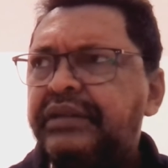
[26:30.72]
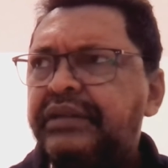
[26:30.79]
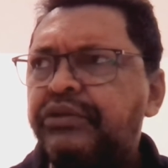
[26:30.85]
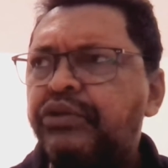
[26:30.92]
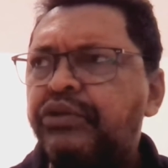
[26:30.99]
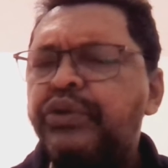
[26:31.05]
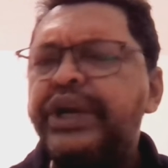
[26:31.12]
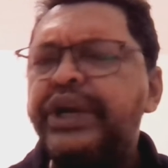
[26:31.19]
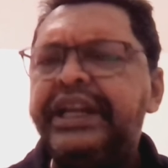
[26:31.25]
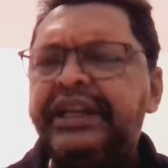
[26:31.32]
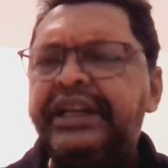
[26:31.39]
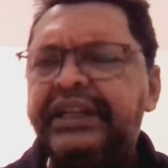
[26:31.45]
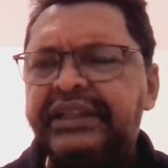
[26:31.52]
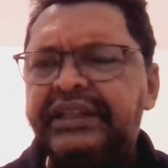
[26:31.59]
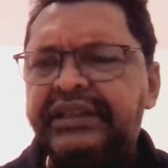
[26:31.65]

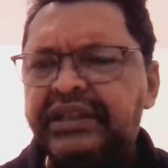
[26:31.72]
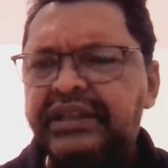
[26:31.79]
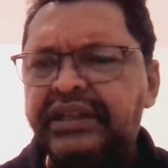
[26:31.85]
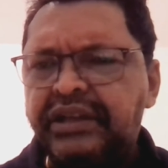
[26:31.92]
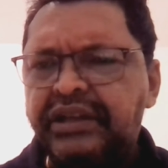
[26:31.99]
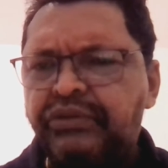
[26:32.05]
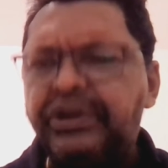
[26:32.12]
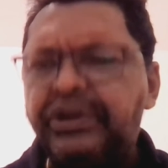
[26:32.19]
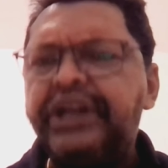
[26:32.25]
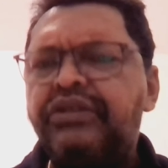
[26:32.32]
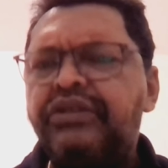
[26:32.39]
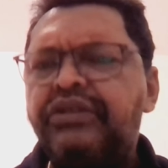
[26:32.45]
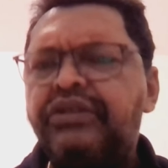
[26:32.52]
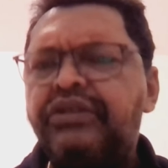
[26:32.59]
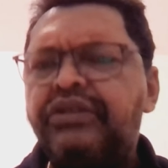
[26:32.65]
green
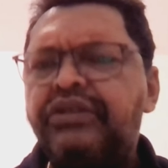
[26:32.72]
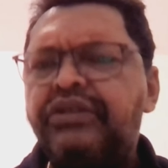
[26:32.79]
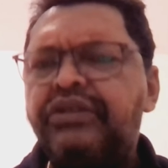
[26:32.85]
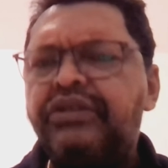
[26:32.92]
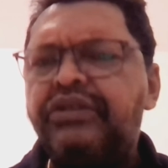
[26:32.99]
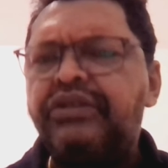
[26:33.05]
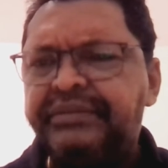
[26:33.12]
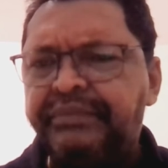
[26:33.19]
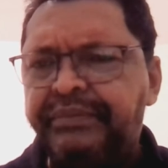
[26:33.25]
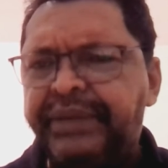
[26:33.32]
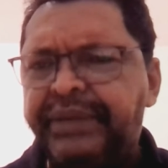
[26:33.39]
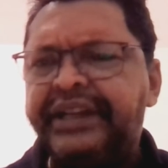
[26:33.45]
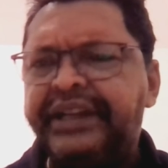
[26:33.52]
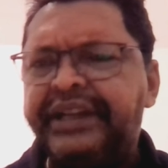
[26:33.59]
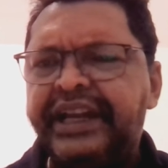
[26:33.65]
color is
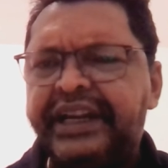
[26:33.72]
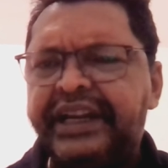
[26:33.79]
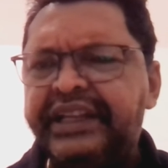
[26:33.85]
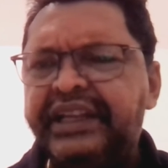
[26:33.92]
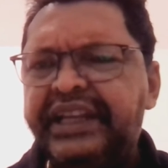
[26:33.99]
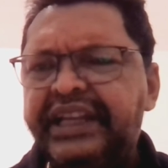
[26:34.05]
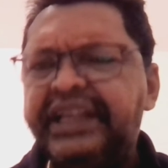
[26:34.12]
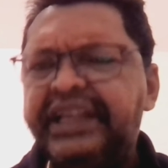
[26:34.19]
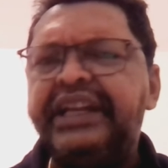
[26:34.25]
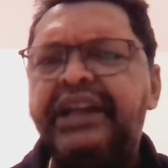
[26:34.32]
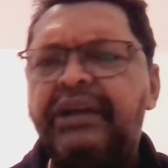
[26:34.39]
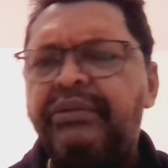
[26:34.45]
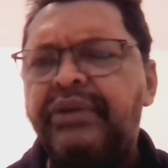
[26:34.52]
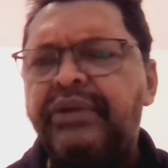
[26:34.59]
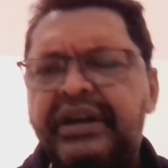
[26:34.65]
better in
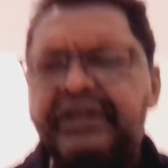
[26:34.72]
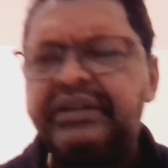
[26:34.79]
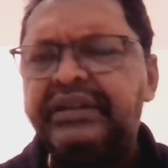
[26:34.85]
our